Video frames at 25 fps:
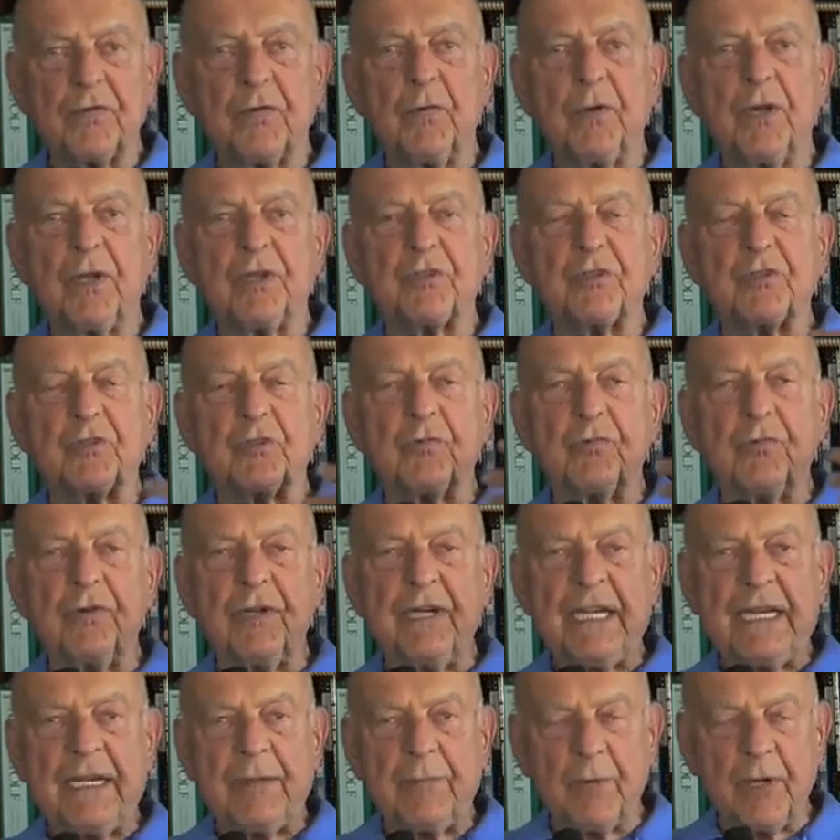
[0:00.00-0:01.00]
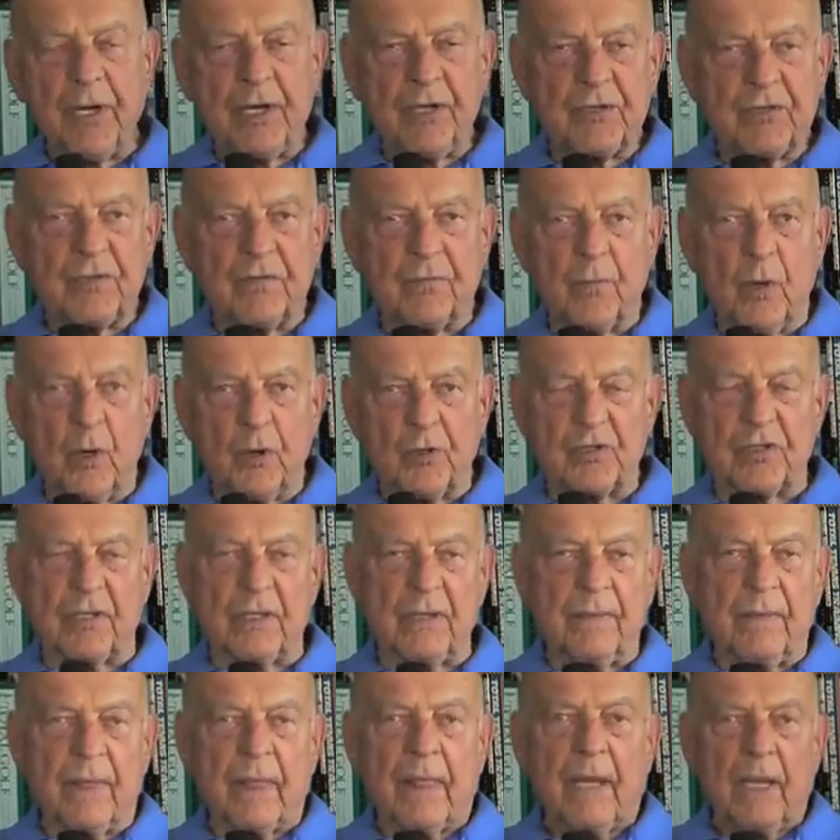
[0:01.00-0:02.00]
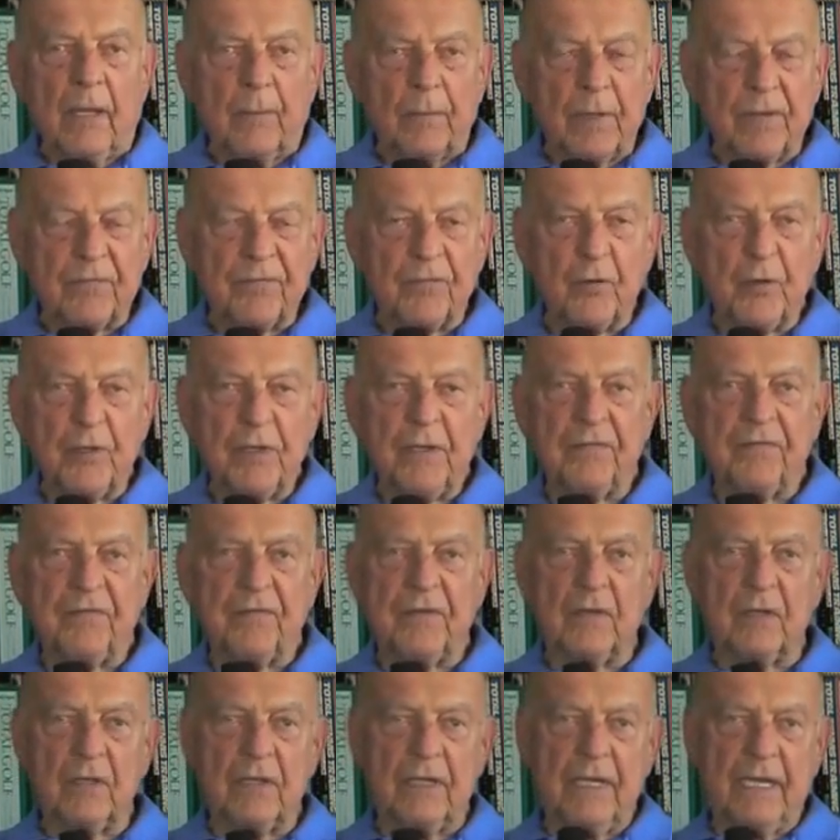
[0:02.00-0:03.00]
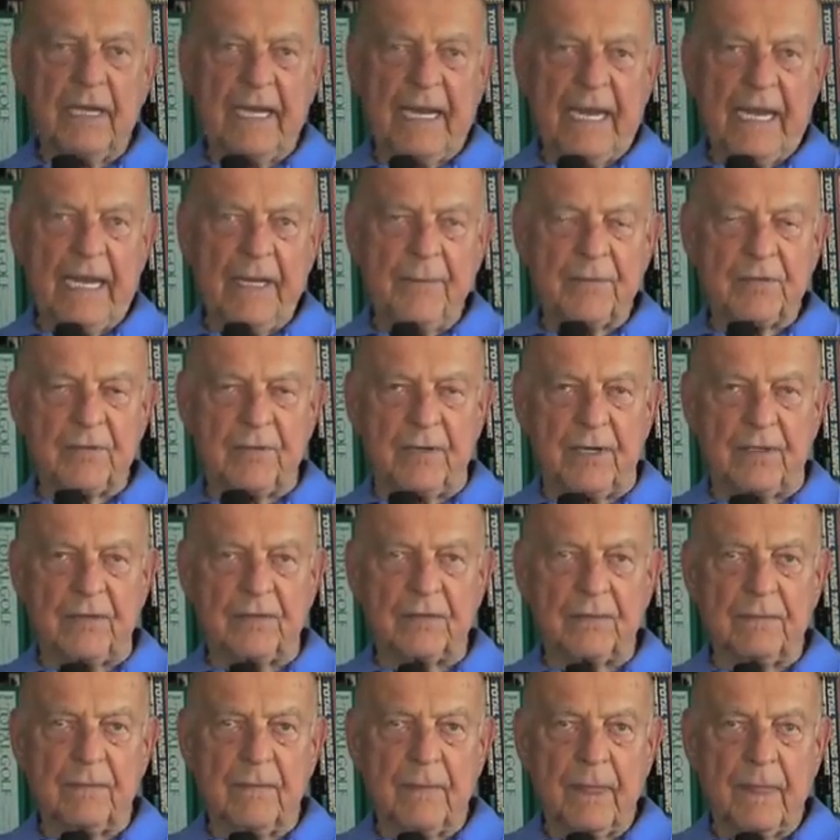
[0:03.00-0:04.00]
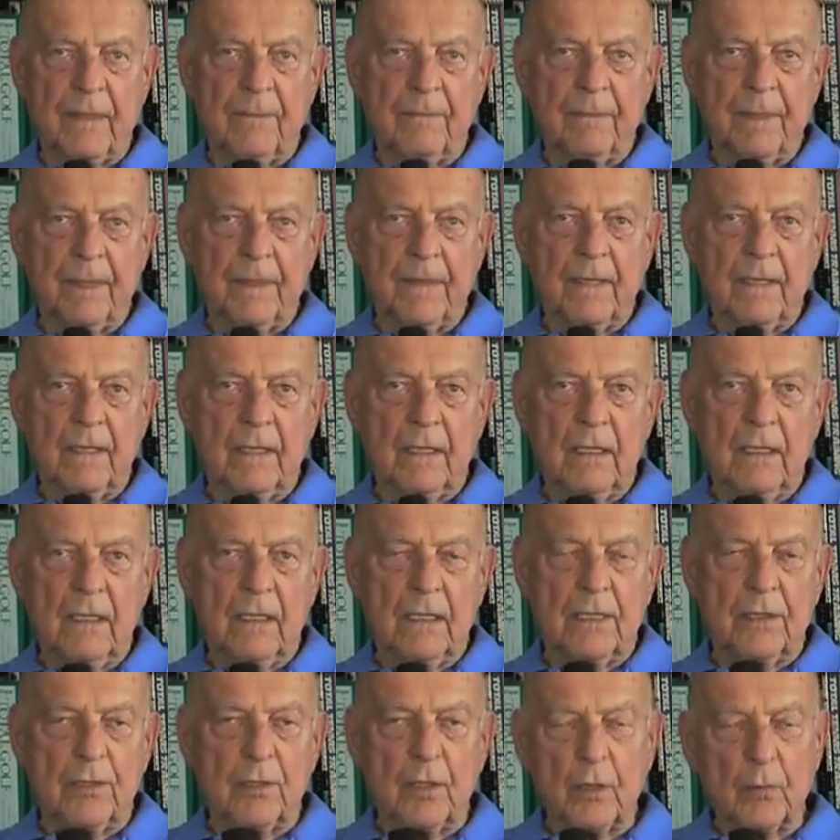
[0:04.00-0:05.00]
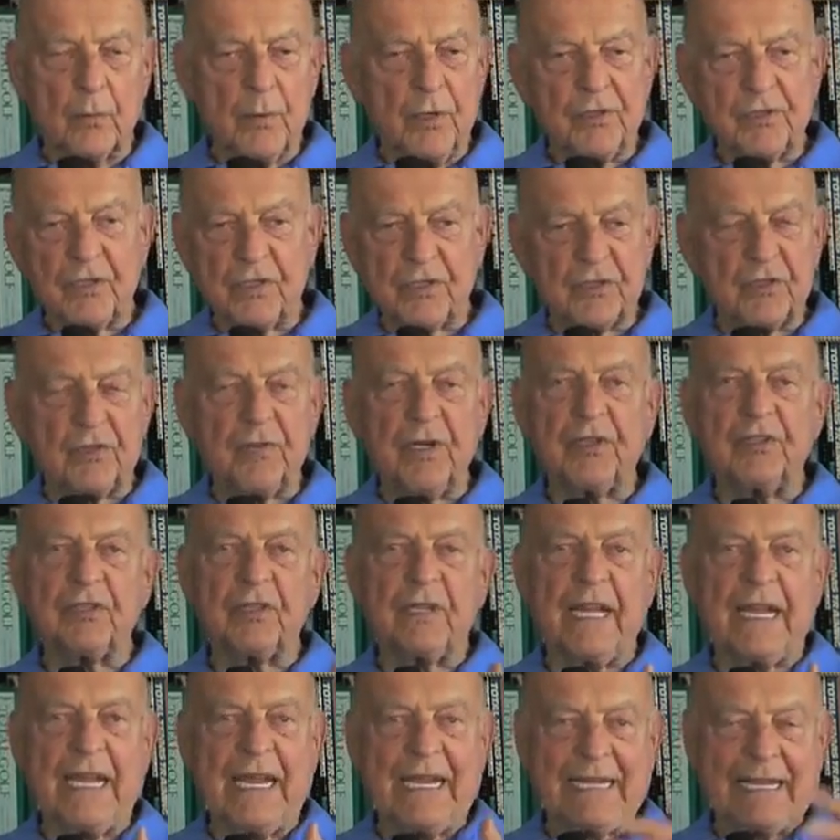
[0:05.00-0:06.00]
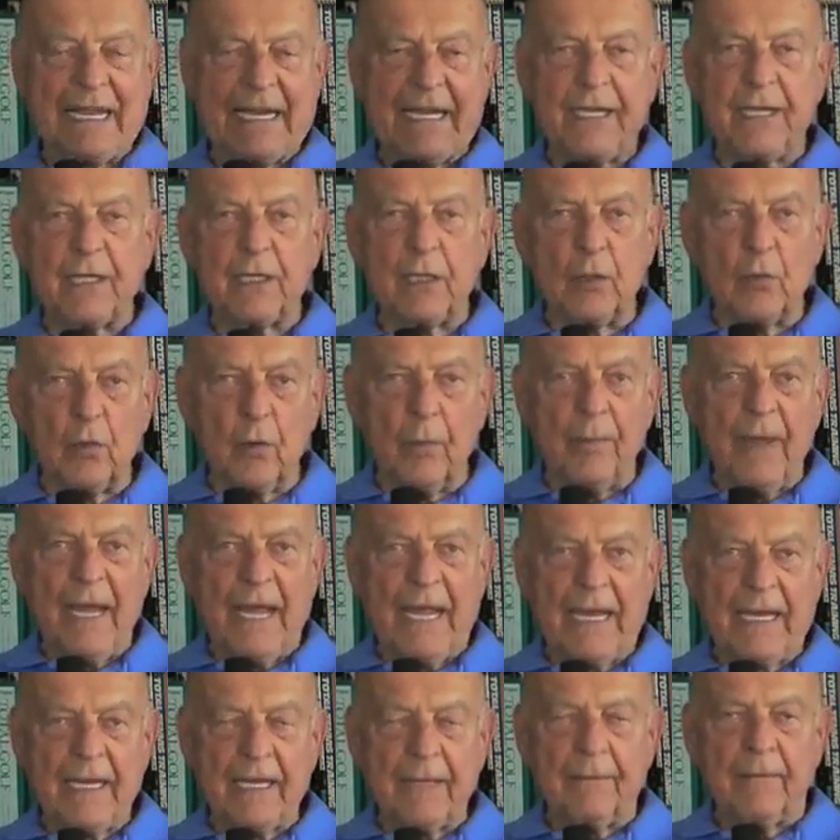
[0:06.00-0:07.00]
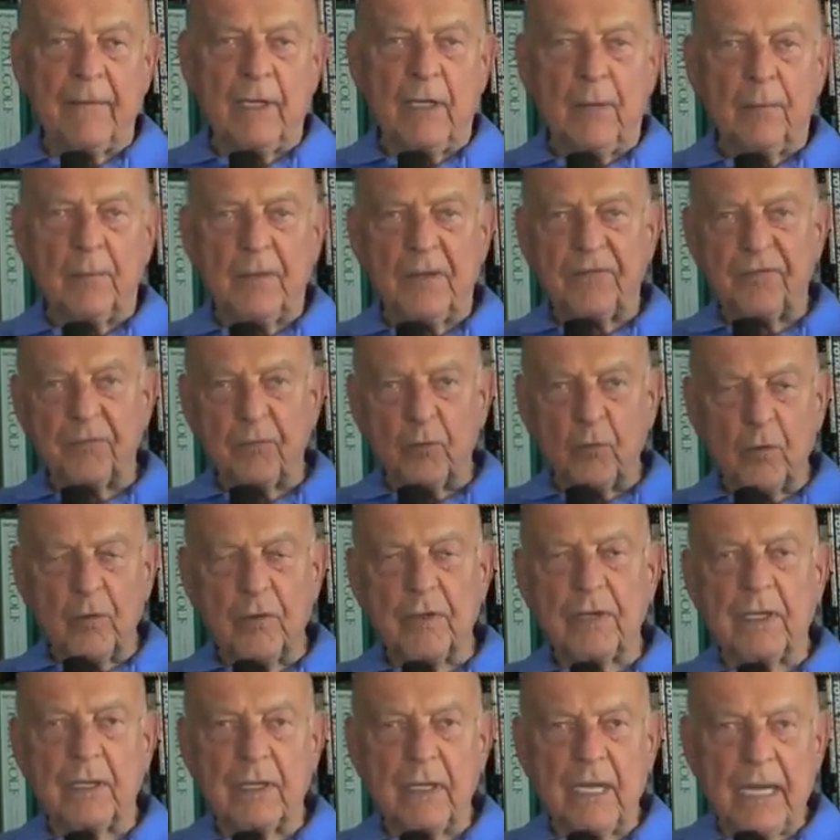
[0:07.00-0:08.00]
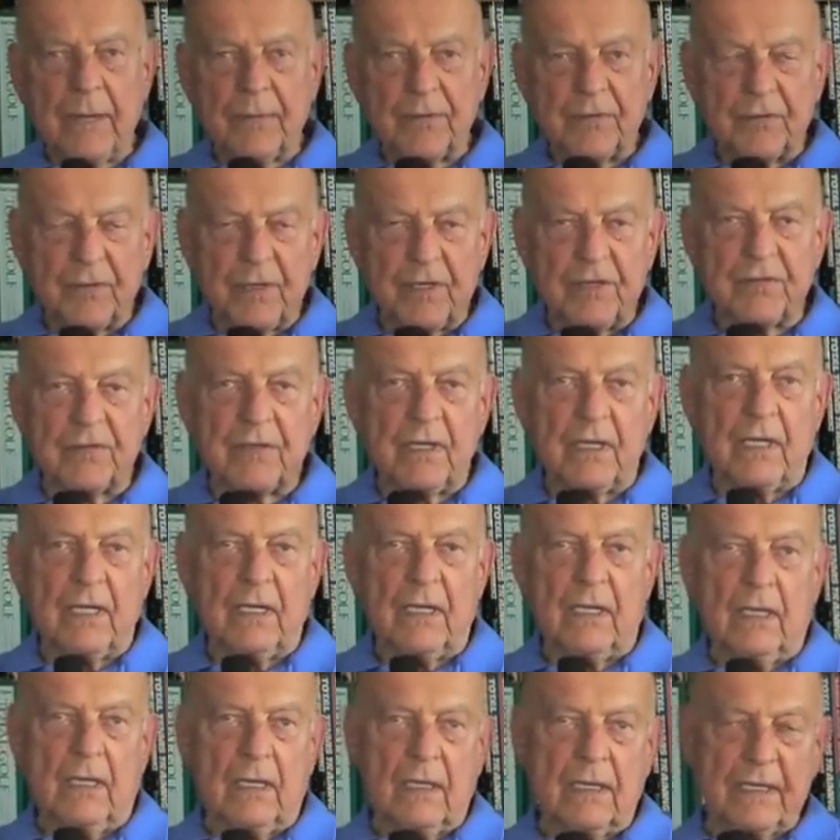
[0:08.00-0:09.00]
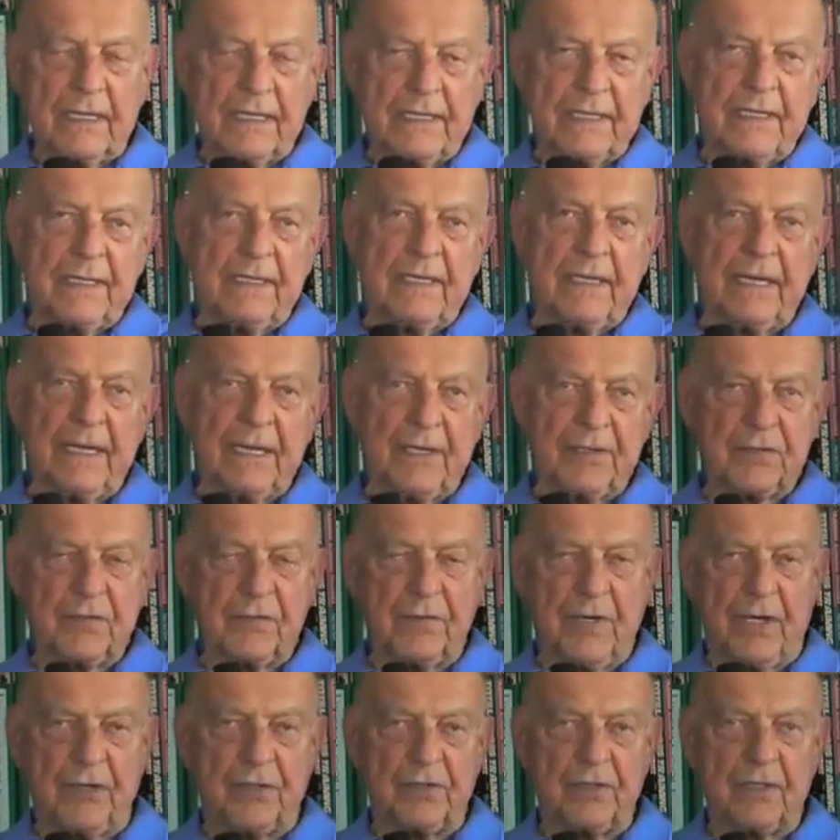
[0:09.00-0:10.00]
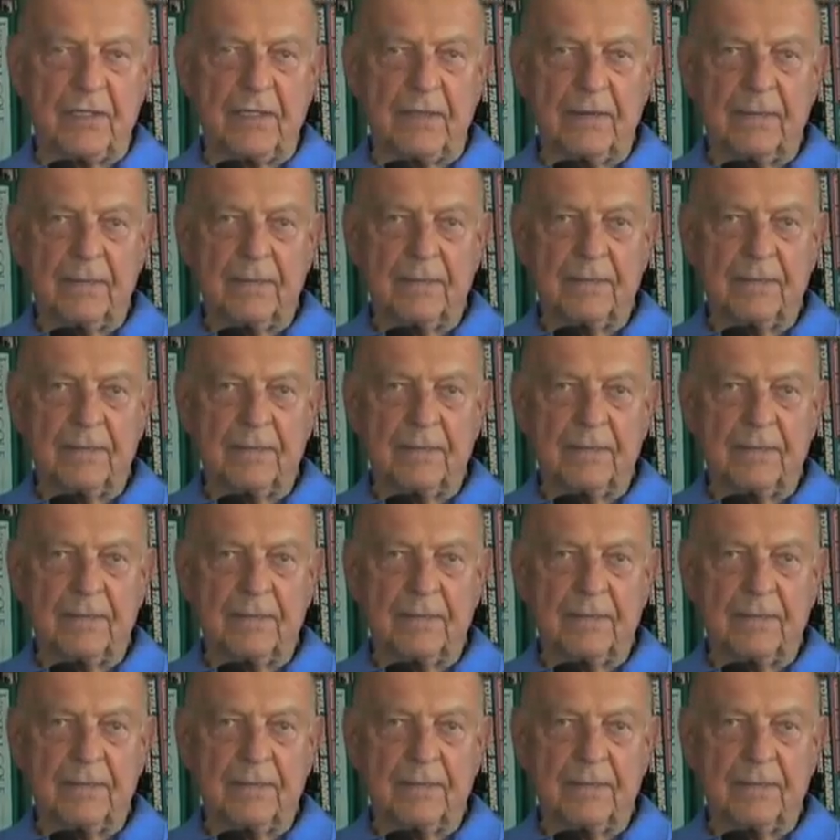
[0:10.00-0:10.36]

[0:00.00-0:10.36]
through an extreme range of motion before you feel it in the hamstrings. In other words, you're stretching the heck out of your lower back before the hamstrings kick in to get stretched.